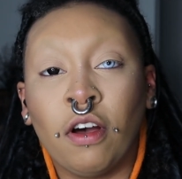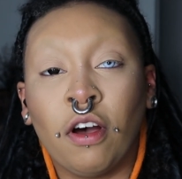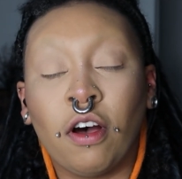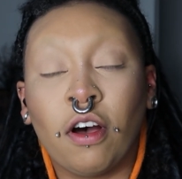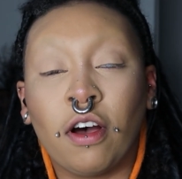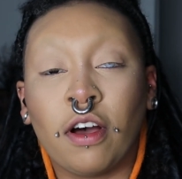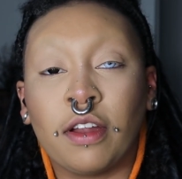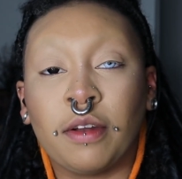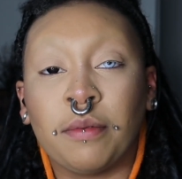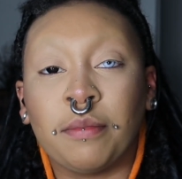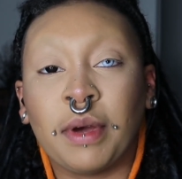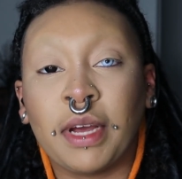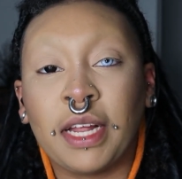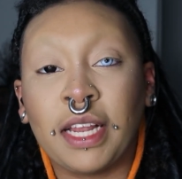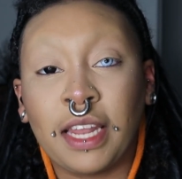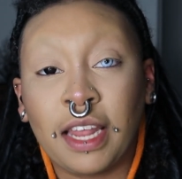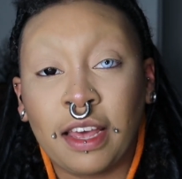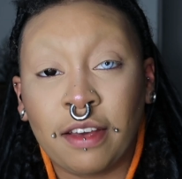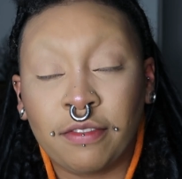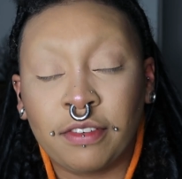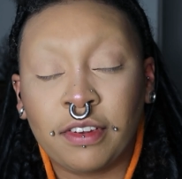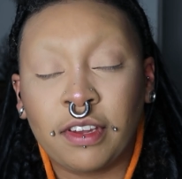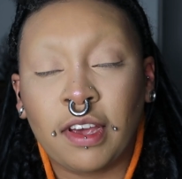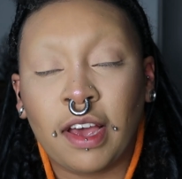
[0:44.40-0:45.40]
on my
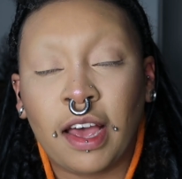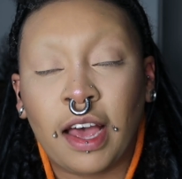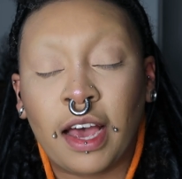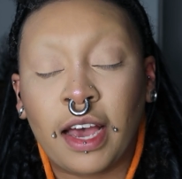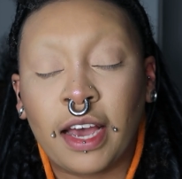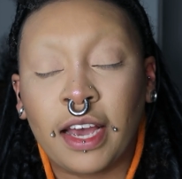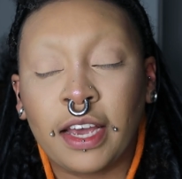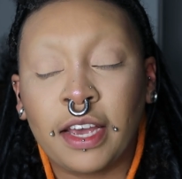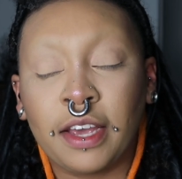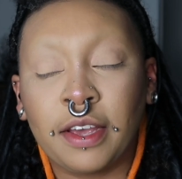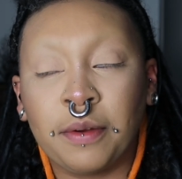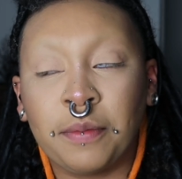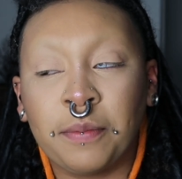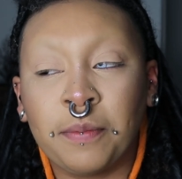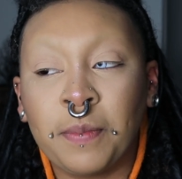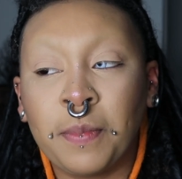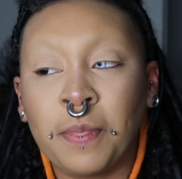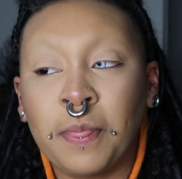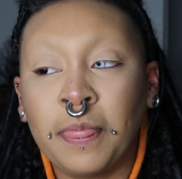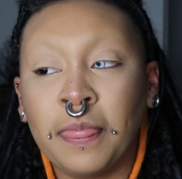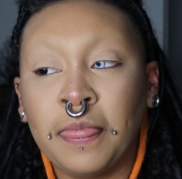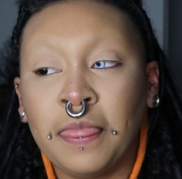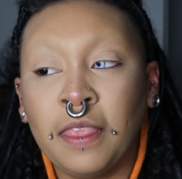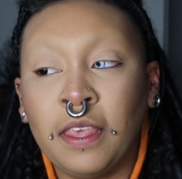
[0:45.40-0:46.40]
left eye,
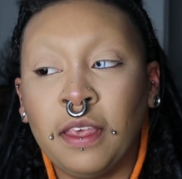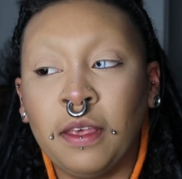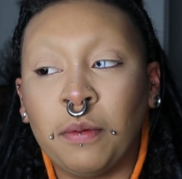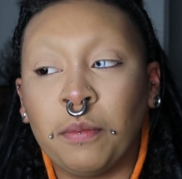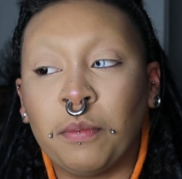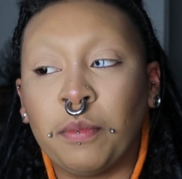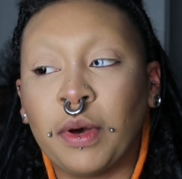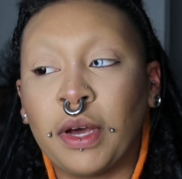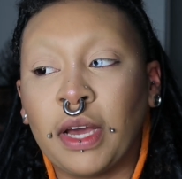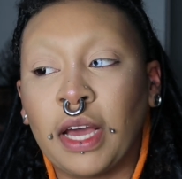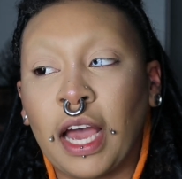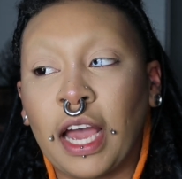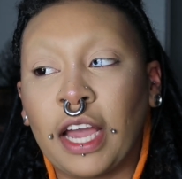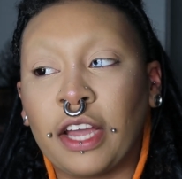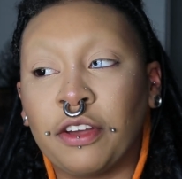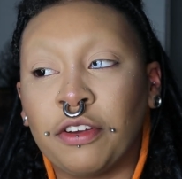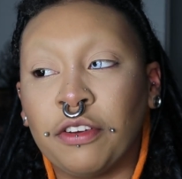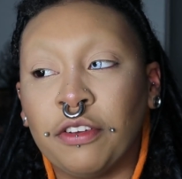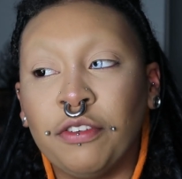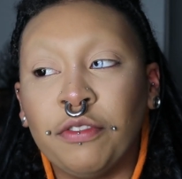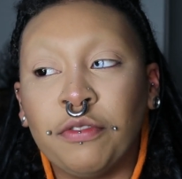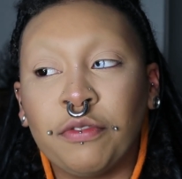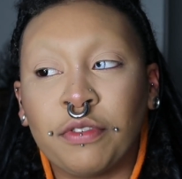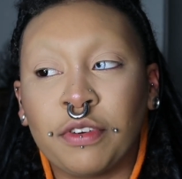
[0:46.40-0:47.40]
but I
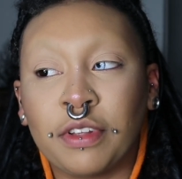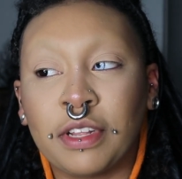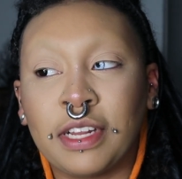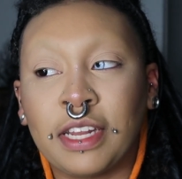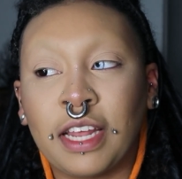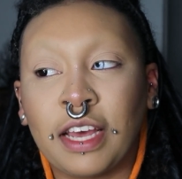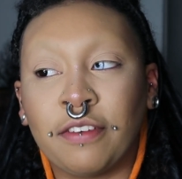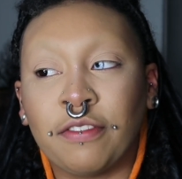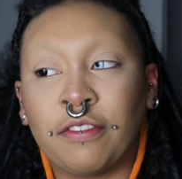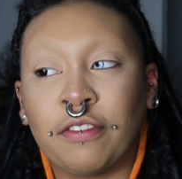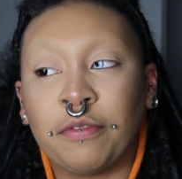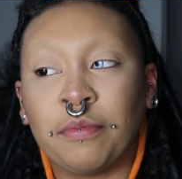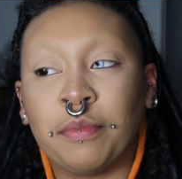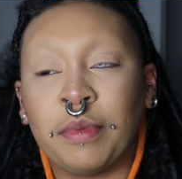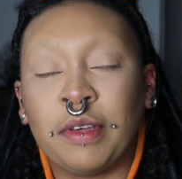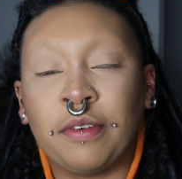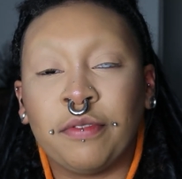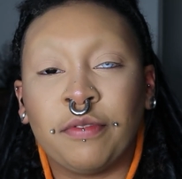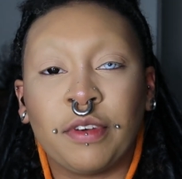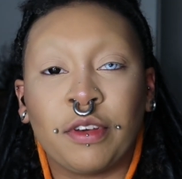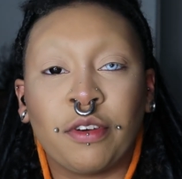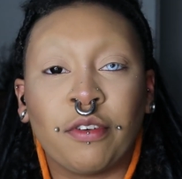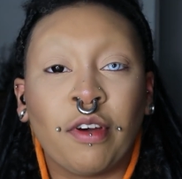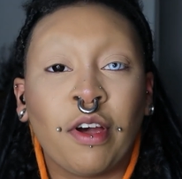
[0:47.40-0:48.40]
couldn't for the life of me
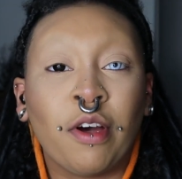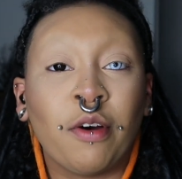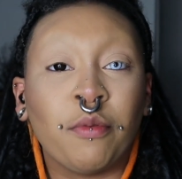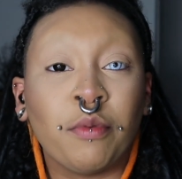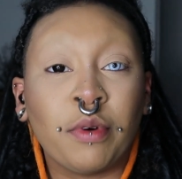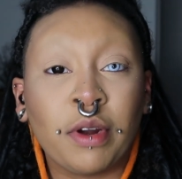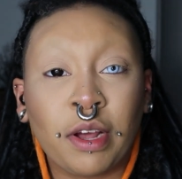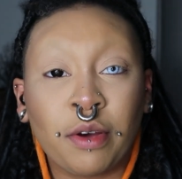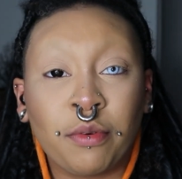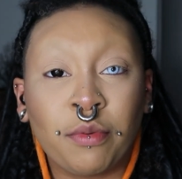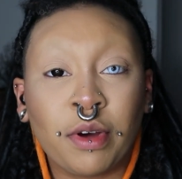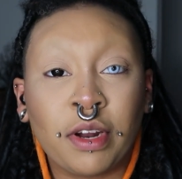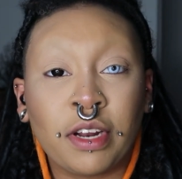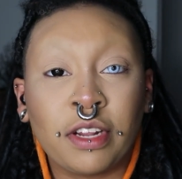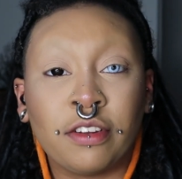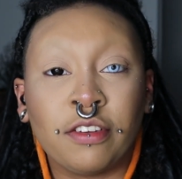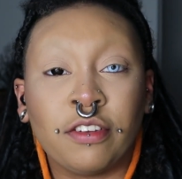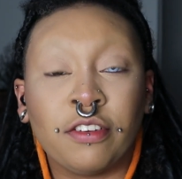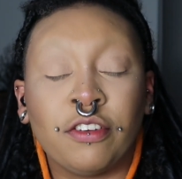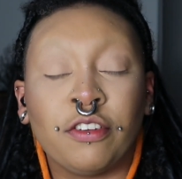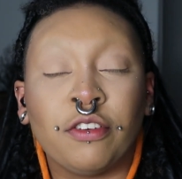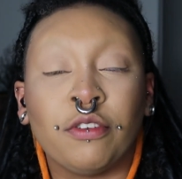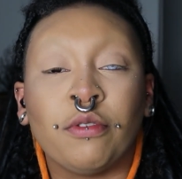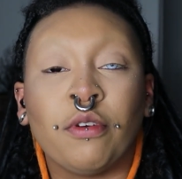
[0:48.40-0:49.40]
figure out what I wanted
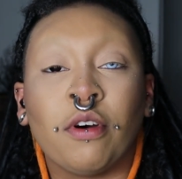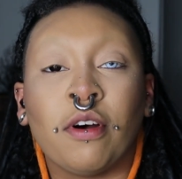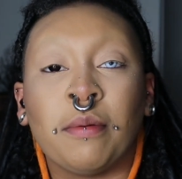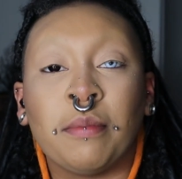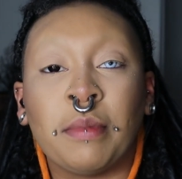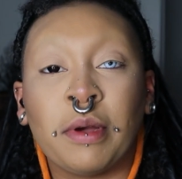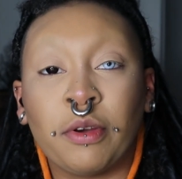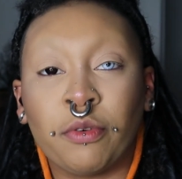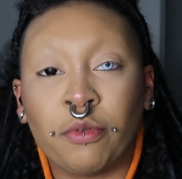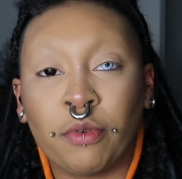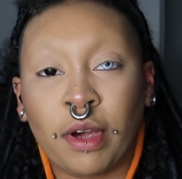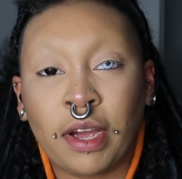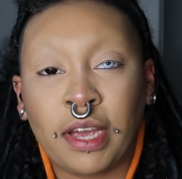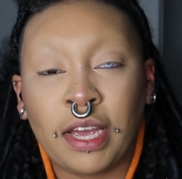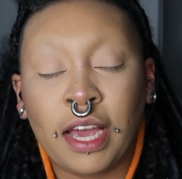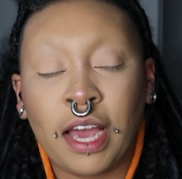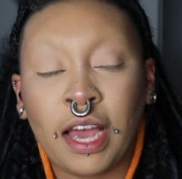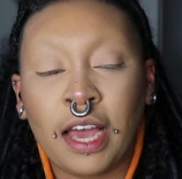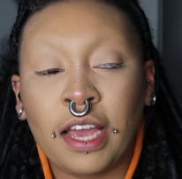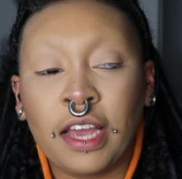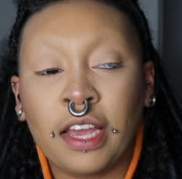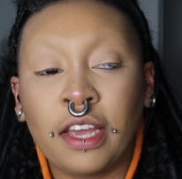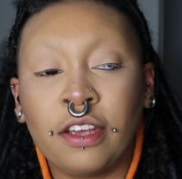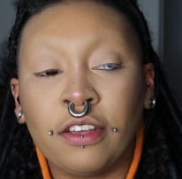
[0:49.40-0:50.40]
to do on my right
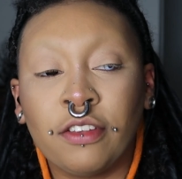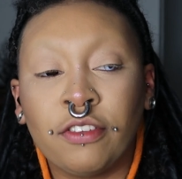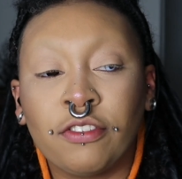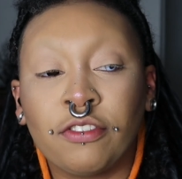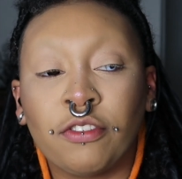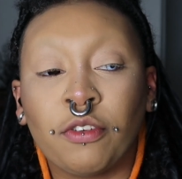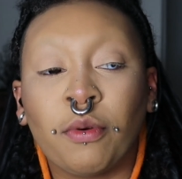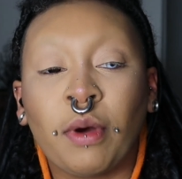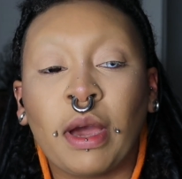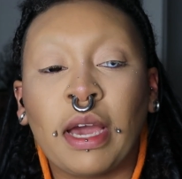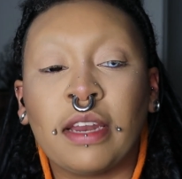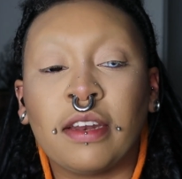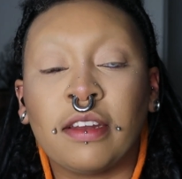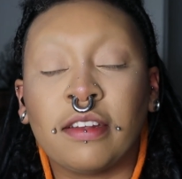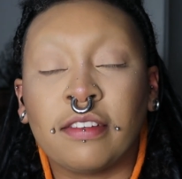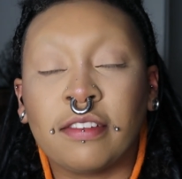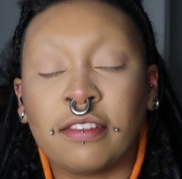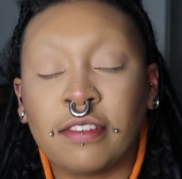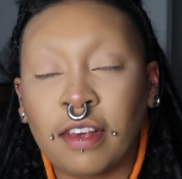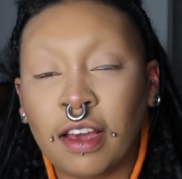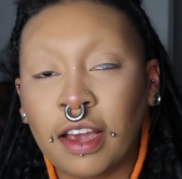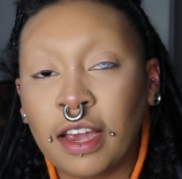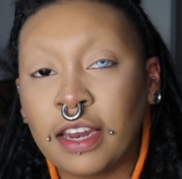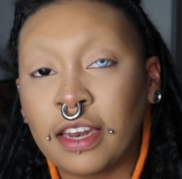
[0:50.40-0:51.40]
eye, so I
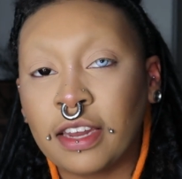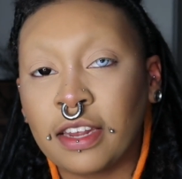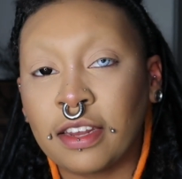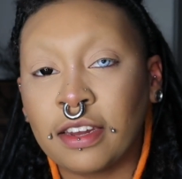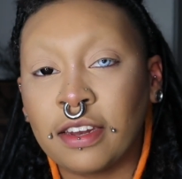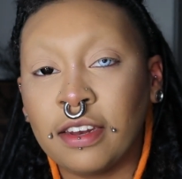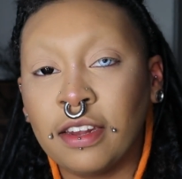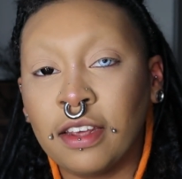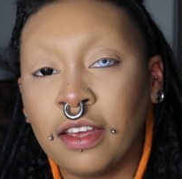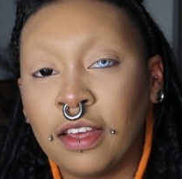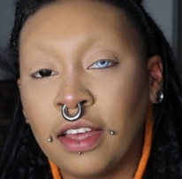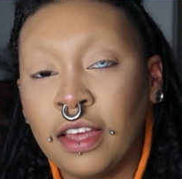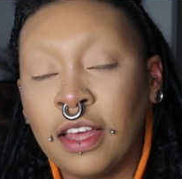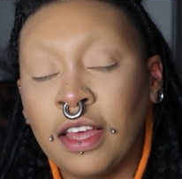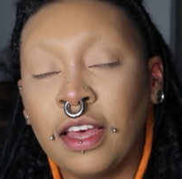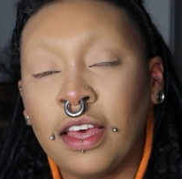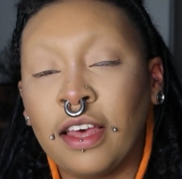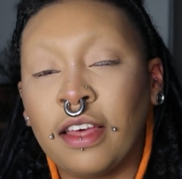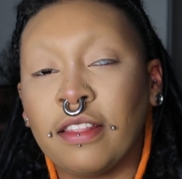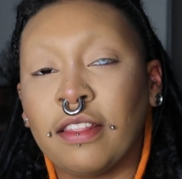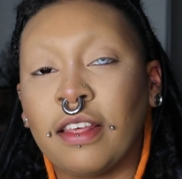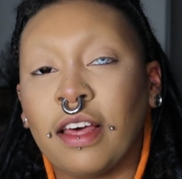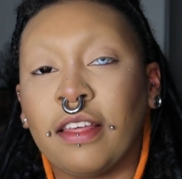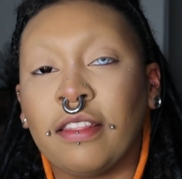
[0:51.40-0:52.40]
decided
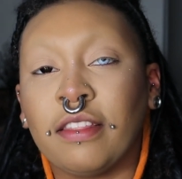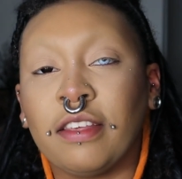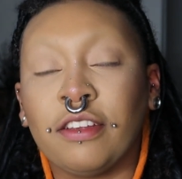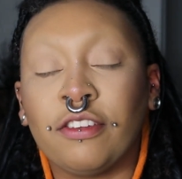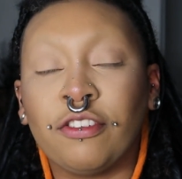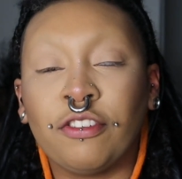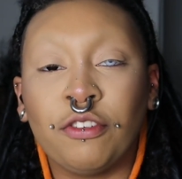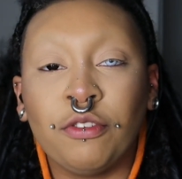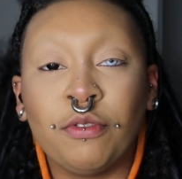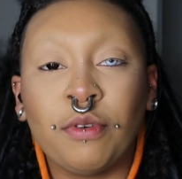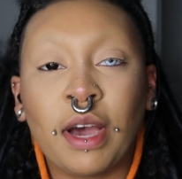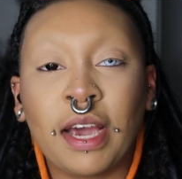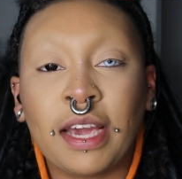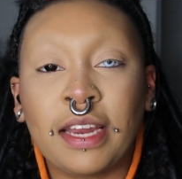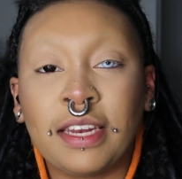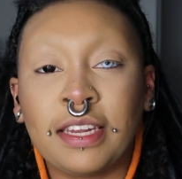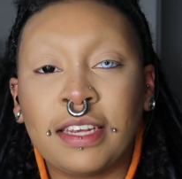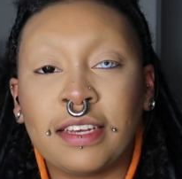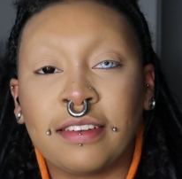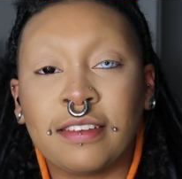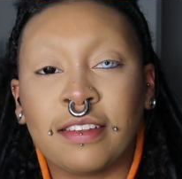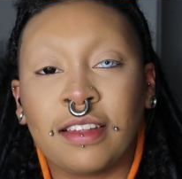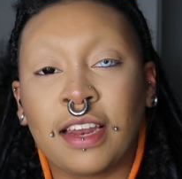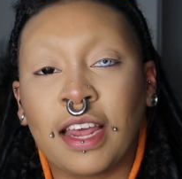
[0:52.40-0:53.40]
that the 2
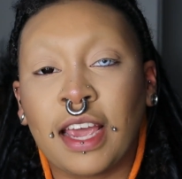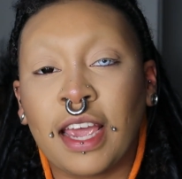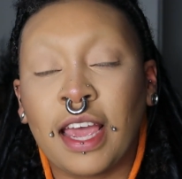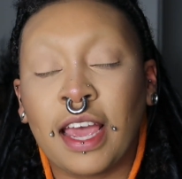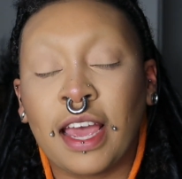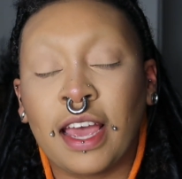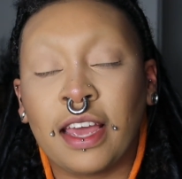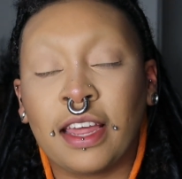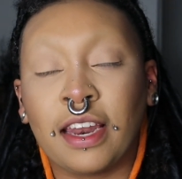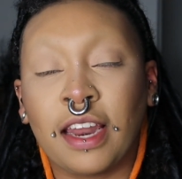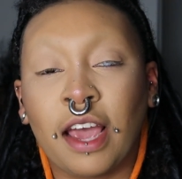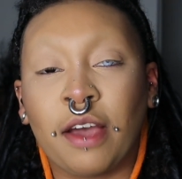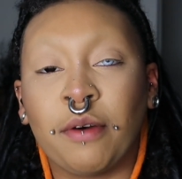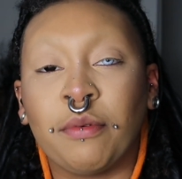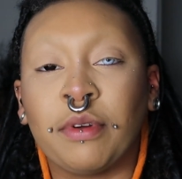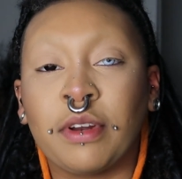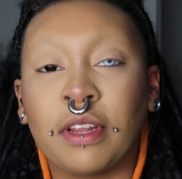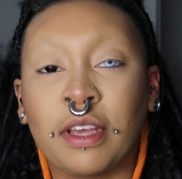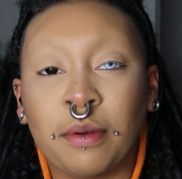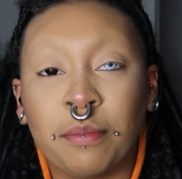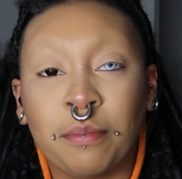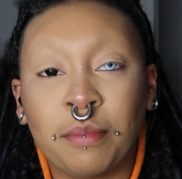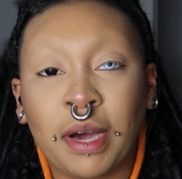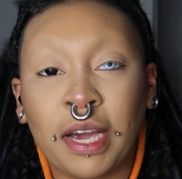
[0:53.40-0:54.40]
ideas that I had, I
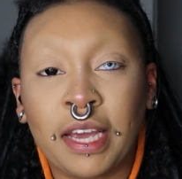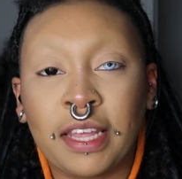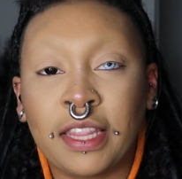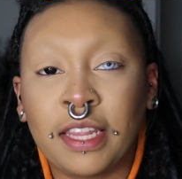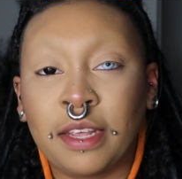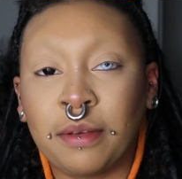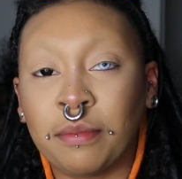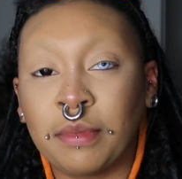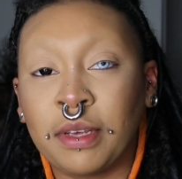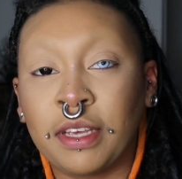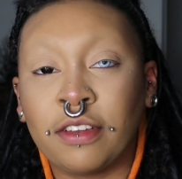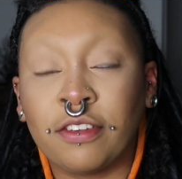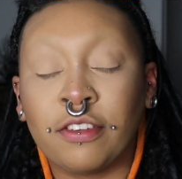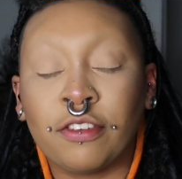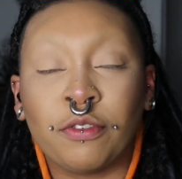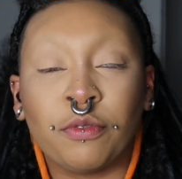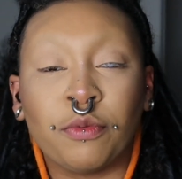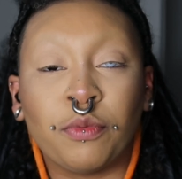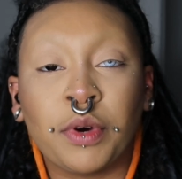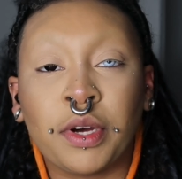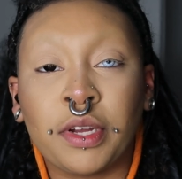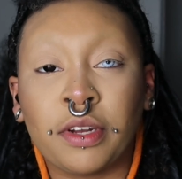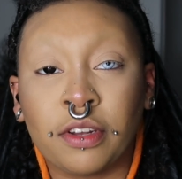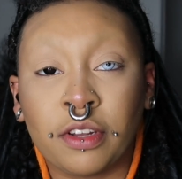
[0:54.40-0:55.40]
would combine them into
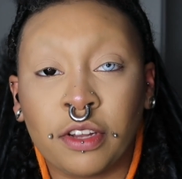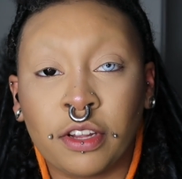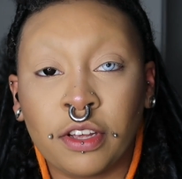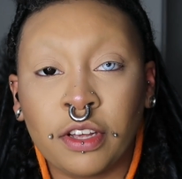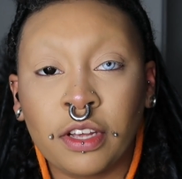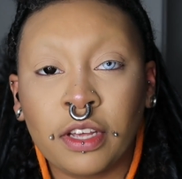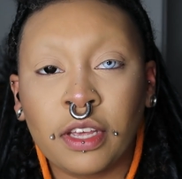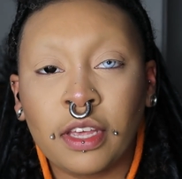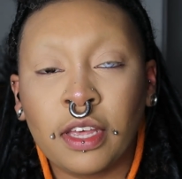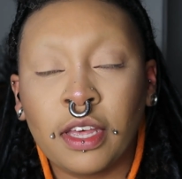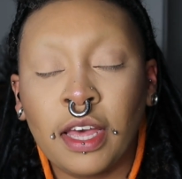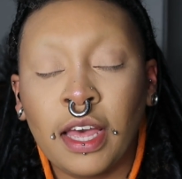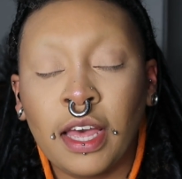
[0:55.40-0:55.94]
one look,